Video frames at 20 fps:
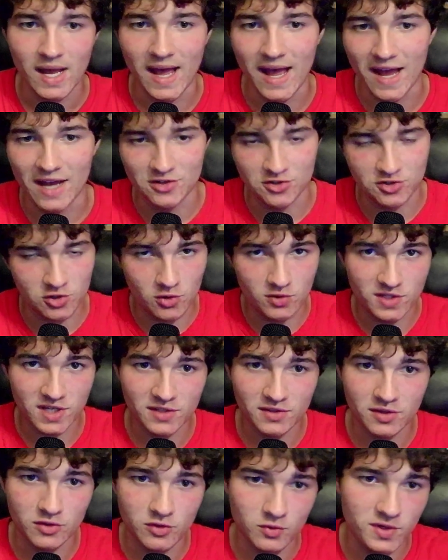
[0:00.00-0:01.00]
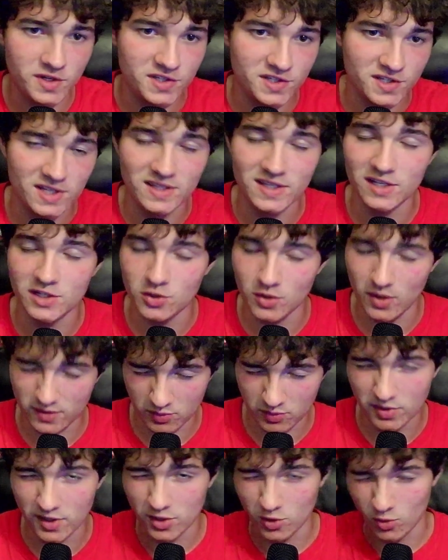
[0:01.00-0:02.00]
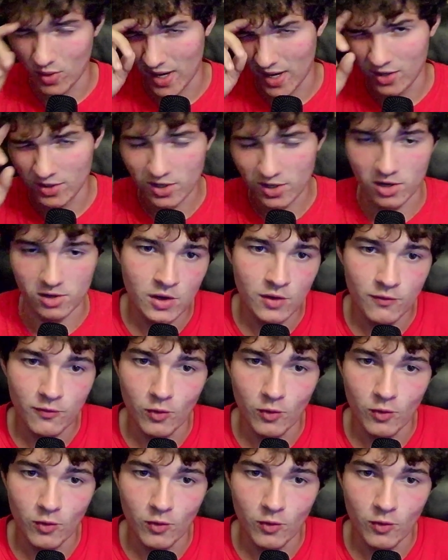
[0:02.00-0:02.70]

Astros get the 3 seed. They do have to play the wild card round.